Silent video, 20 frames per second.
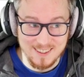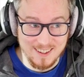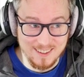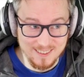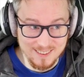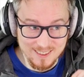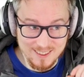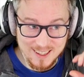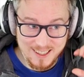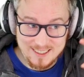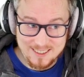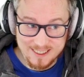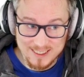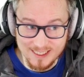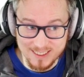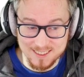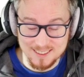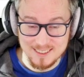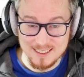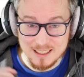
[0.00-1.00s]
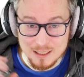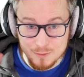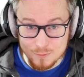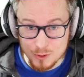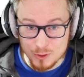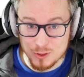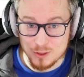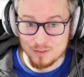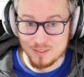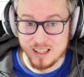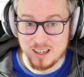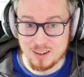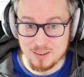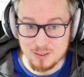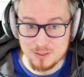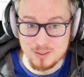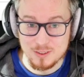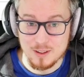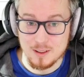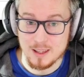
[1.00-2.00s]
and like this is the inverse of that other
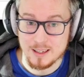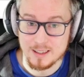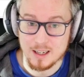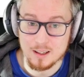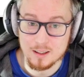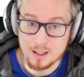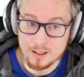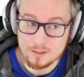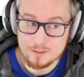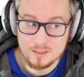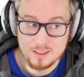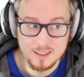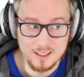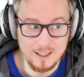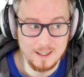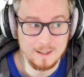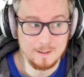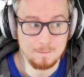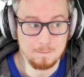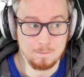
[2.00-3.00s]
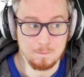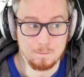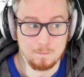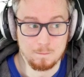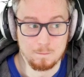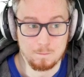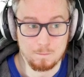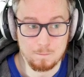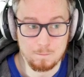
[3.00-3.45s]
thing, like a lot of the time,